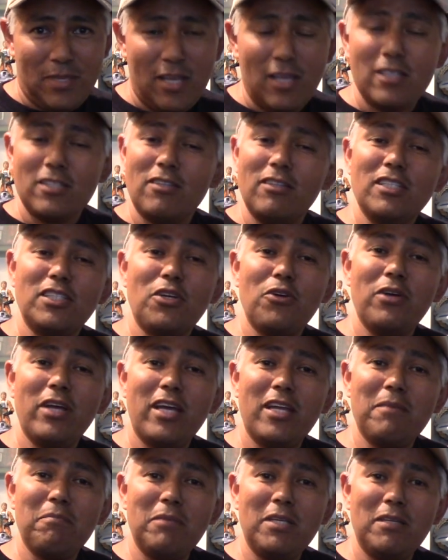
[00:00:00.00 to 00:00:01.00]
So let's go ahead
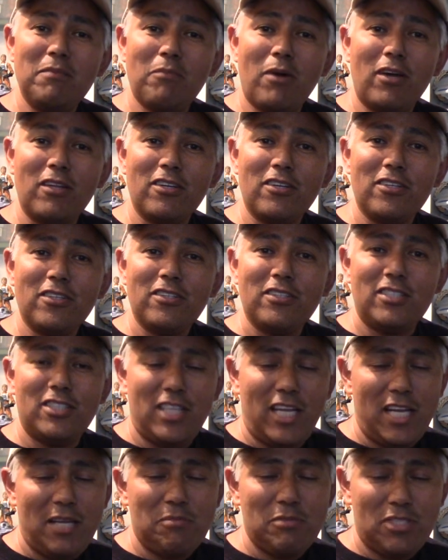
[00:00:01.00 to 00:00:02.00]
and meet modeler
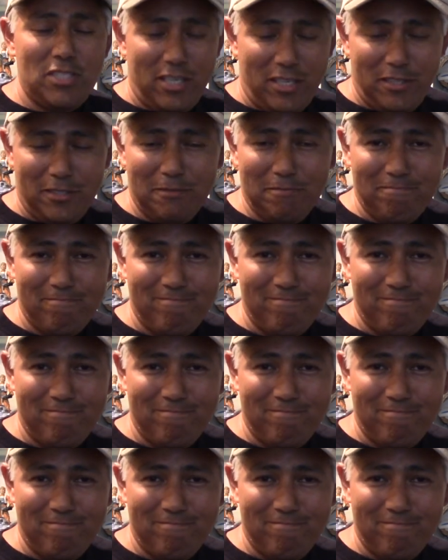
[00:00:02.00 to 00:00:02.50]
James Jacob.